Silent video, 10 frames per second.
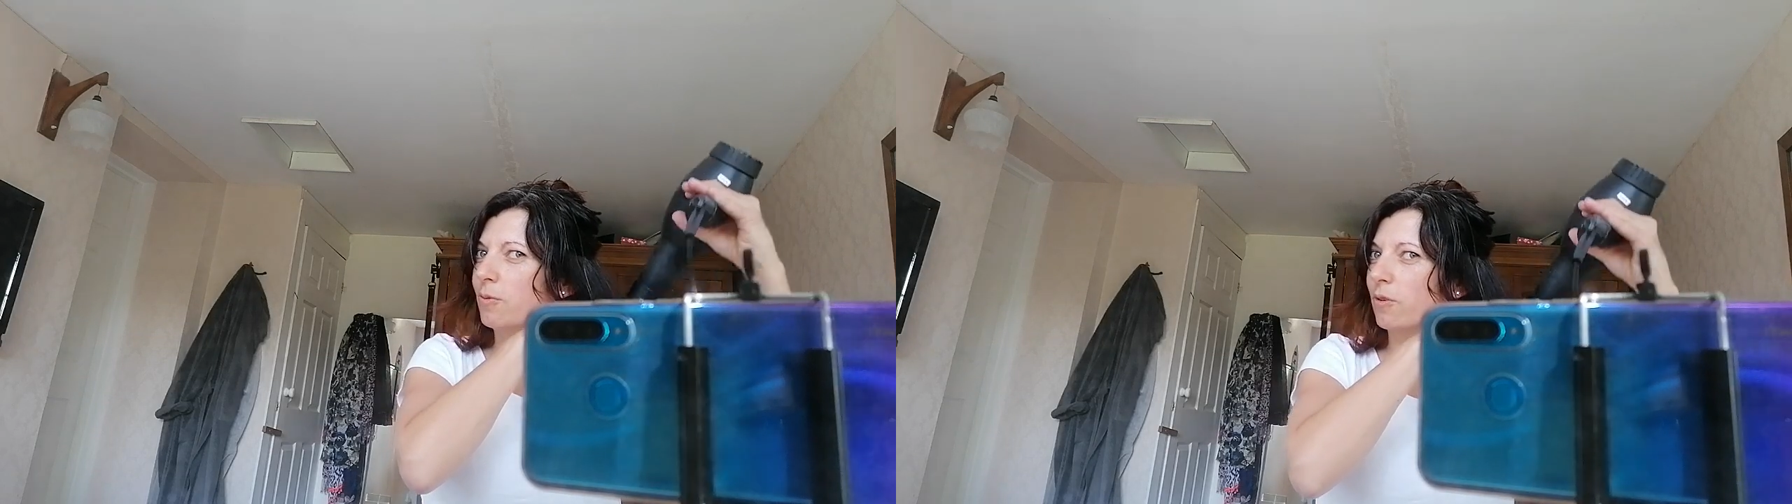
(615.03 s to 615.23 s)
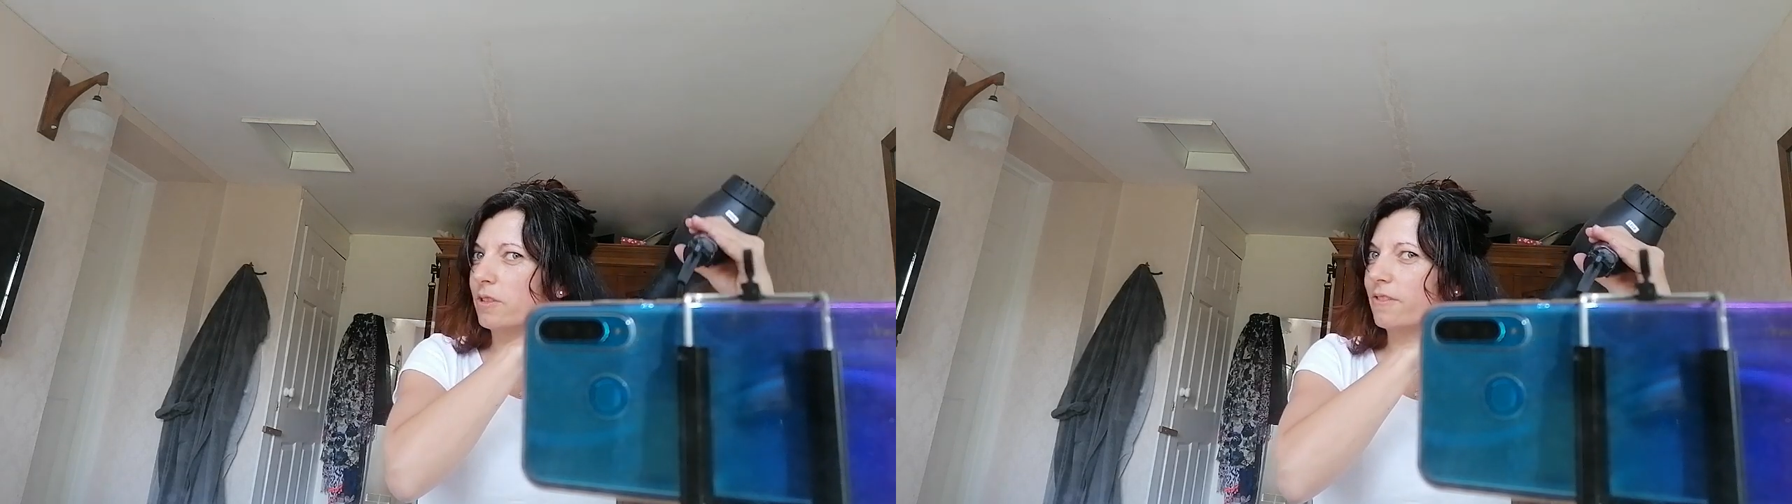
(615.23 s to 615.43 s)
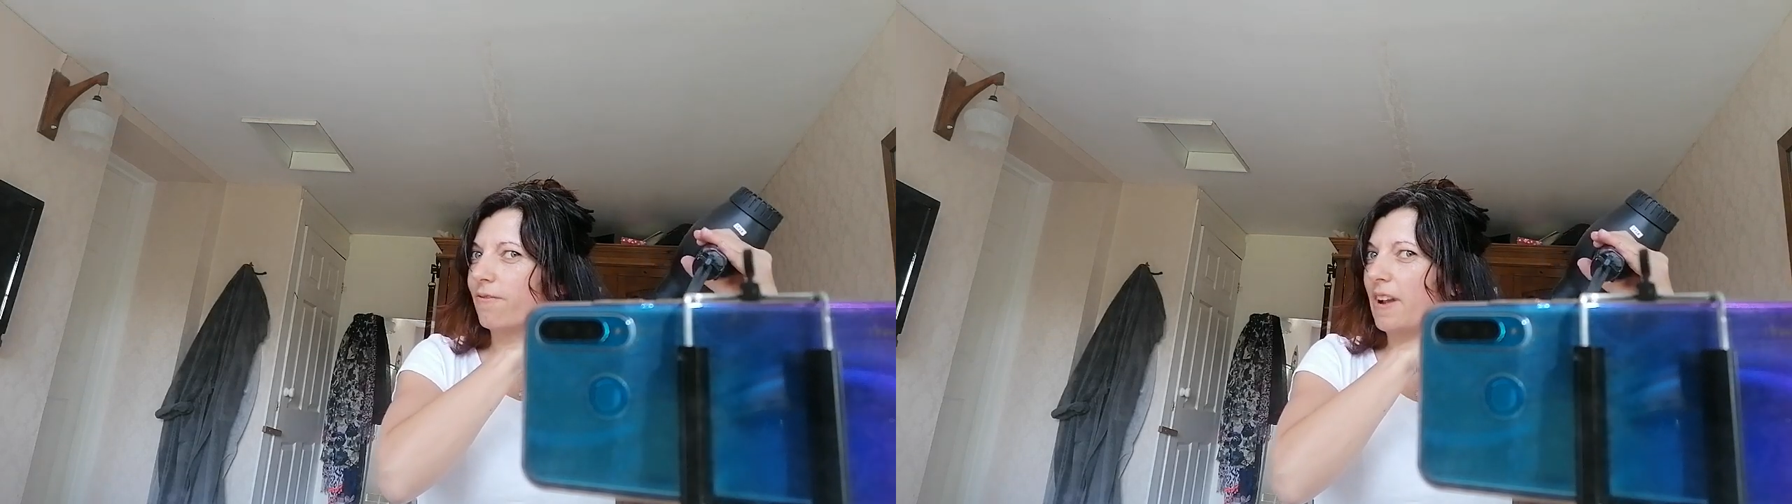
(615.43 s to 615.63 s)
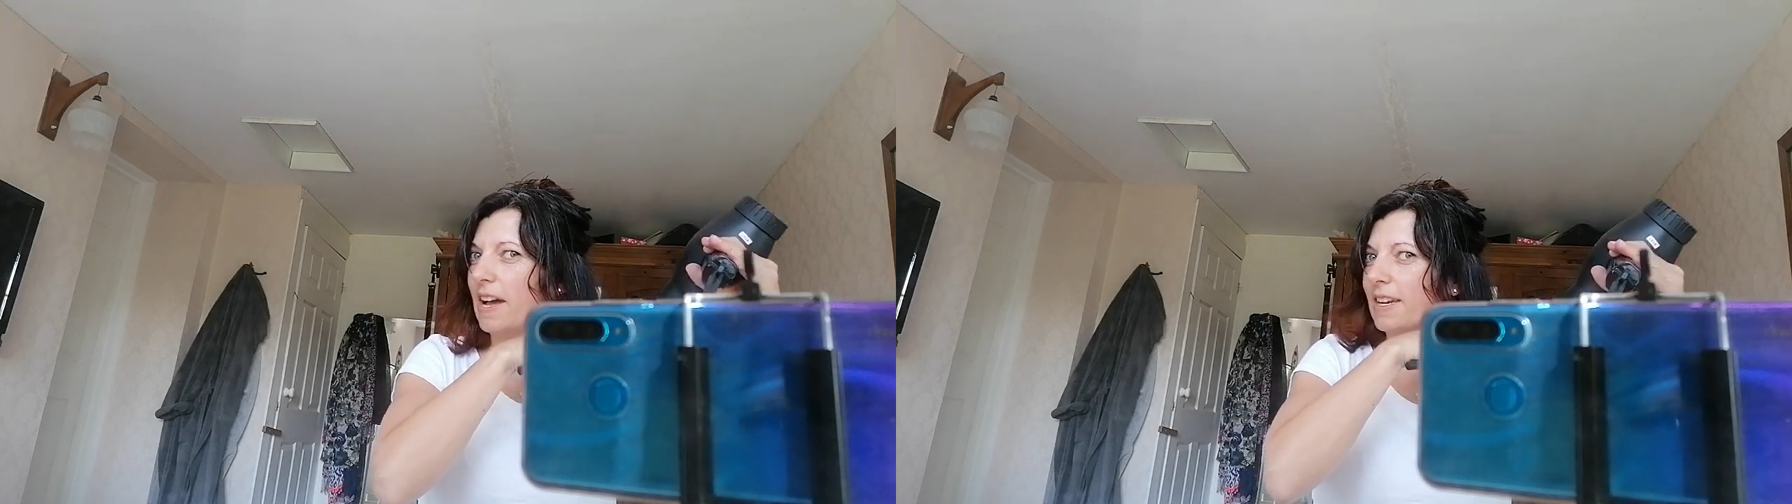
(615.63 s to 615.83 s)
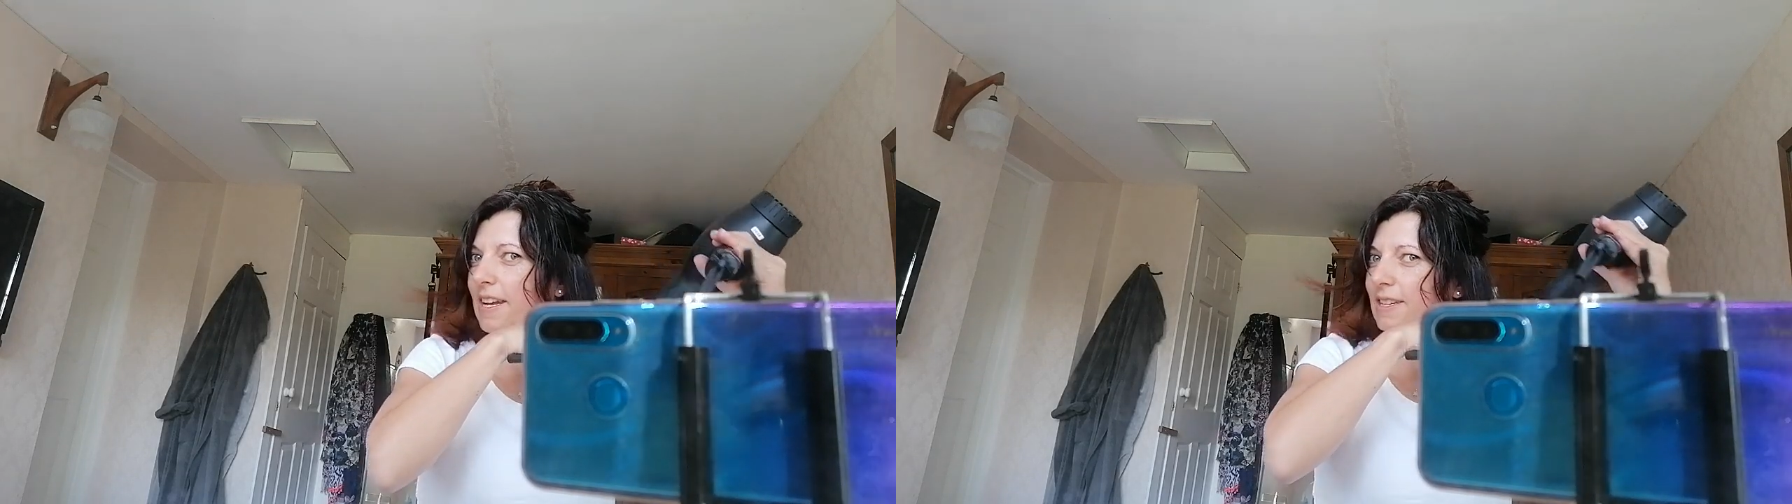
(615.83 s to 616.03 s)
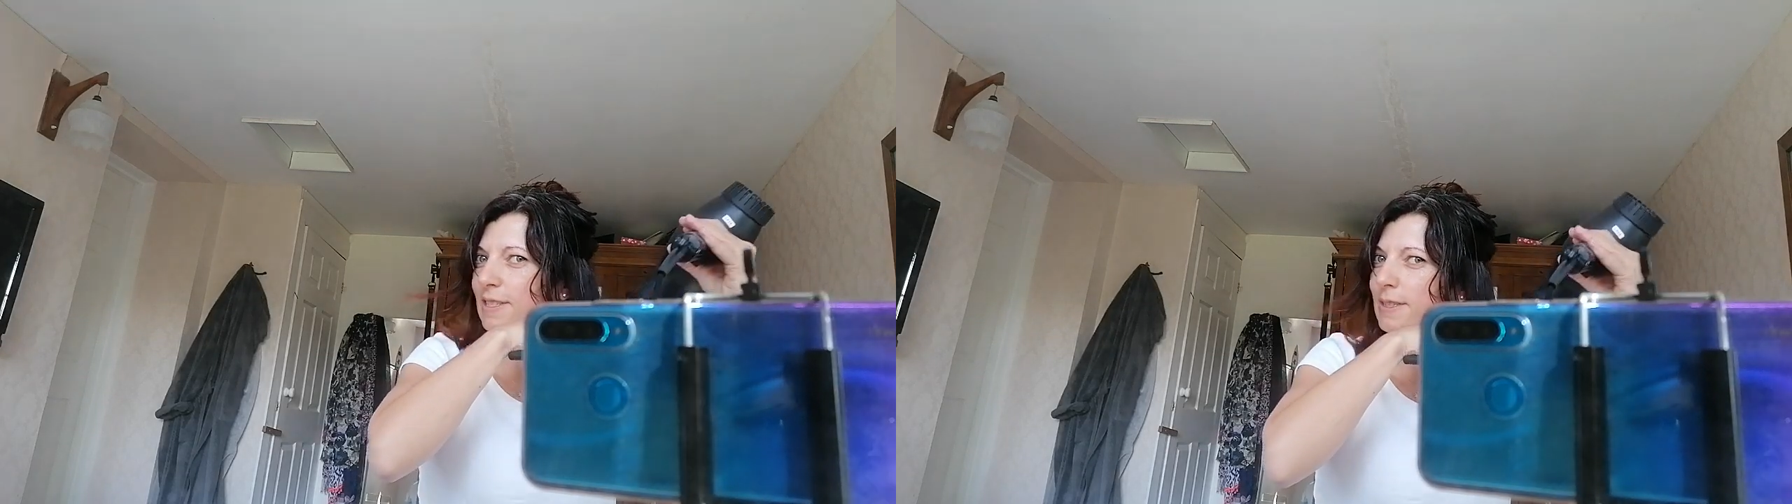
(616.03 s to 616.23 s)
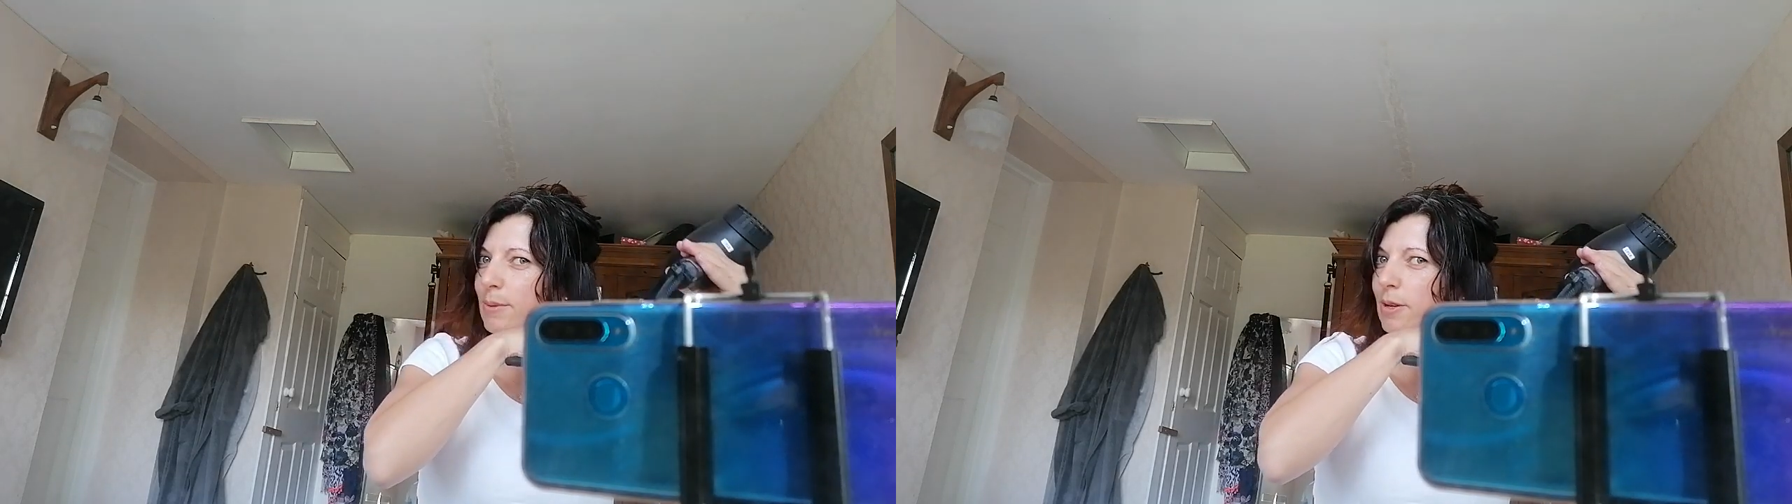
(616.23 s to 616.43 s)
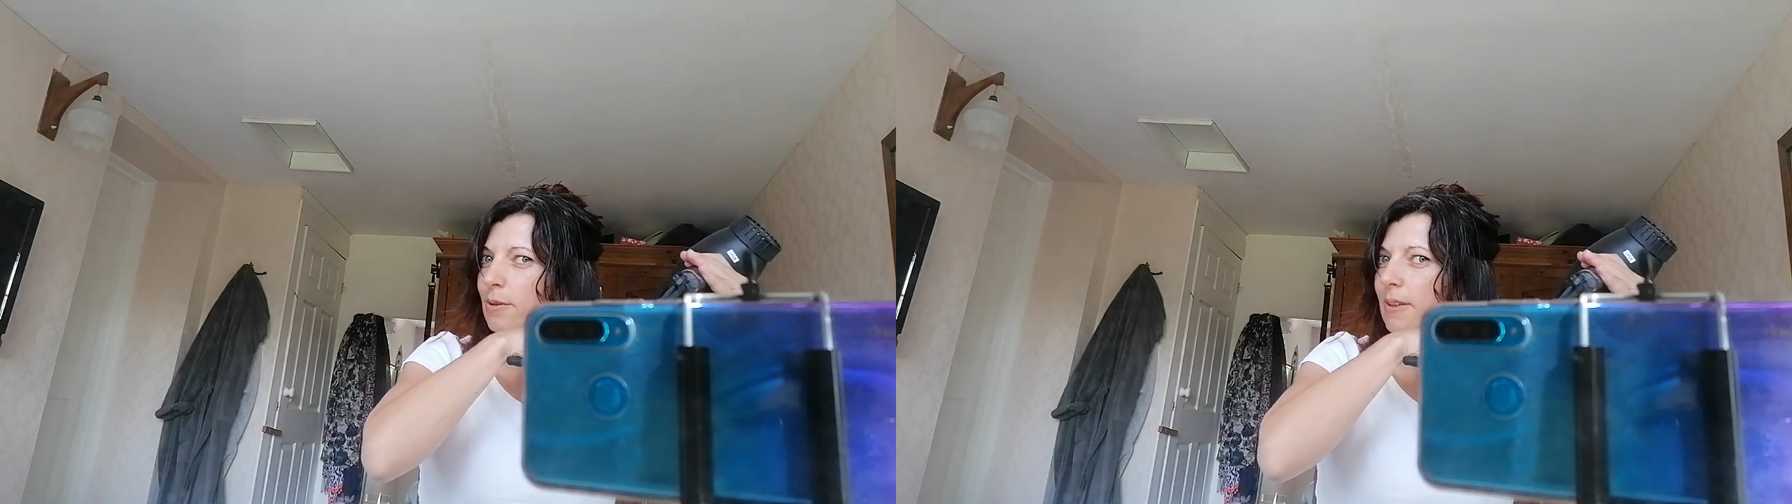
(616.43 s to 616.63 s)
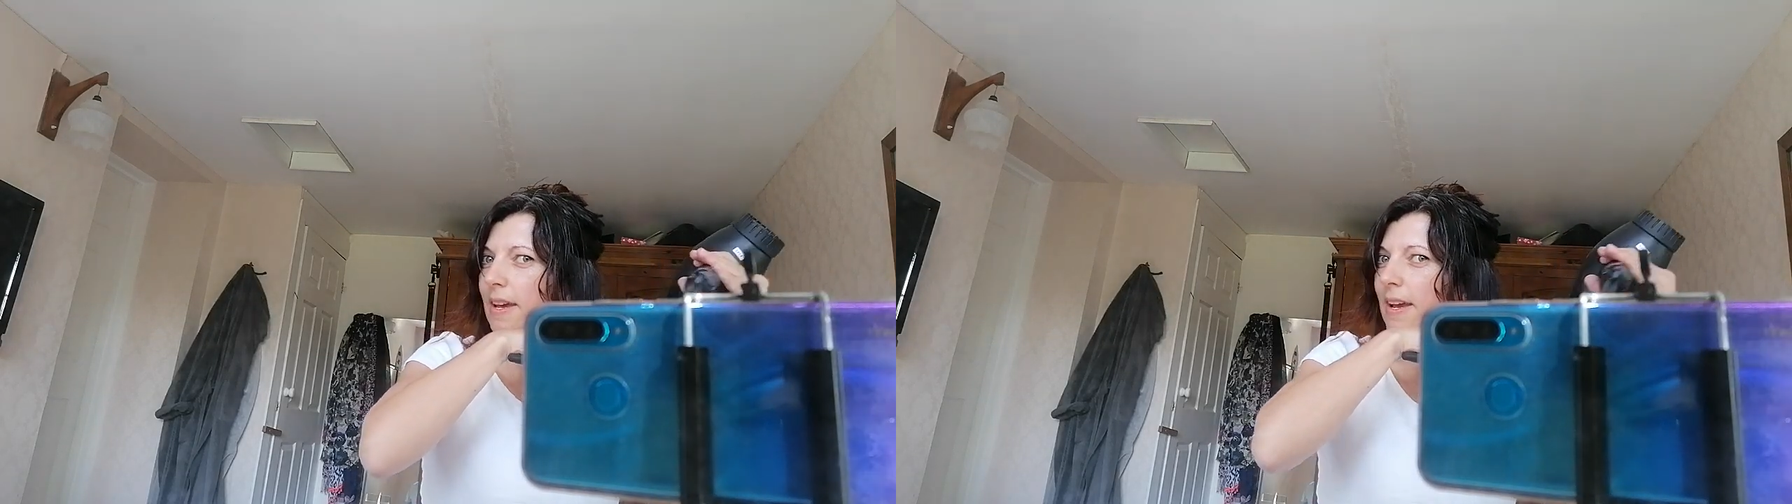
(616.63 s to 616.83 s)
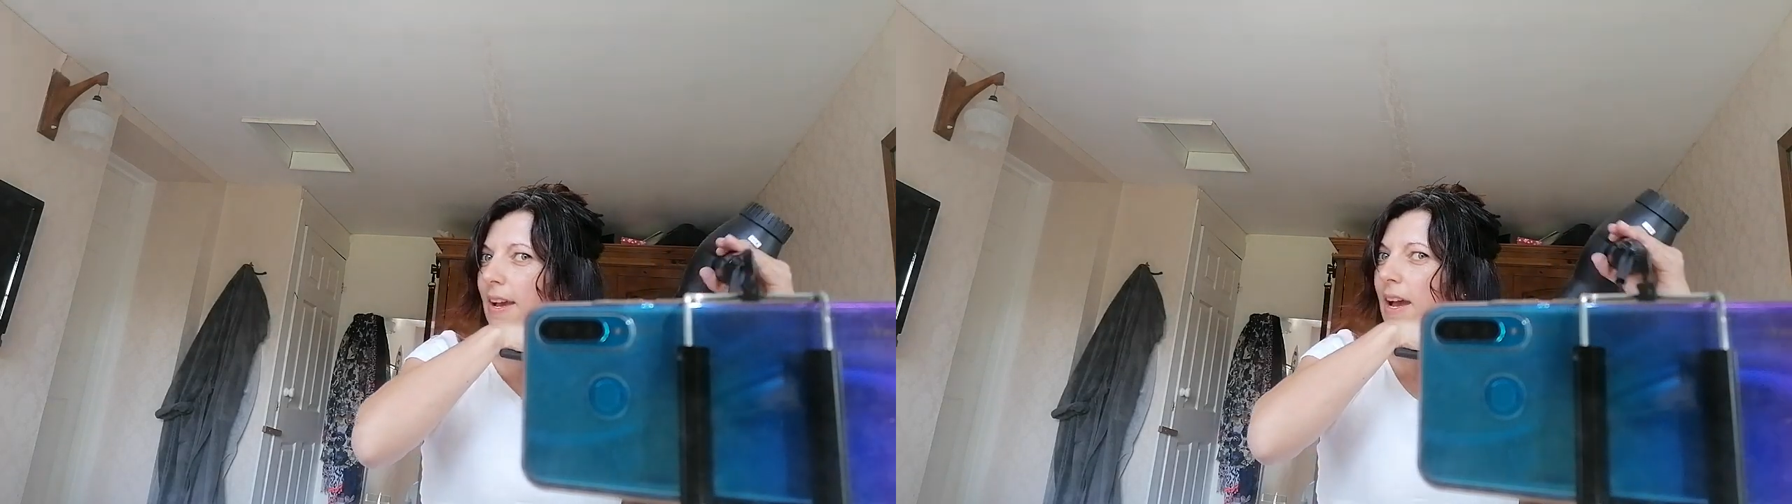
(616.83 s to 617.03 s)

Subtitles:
you want to flatten it and smooth it.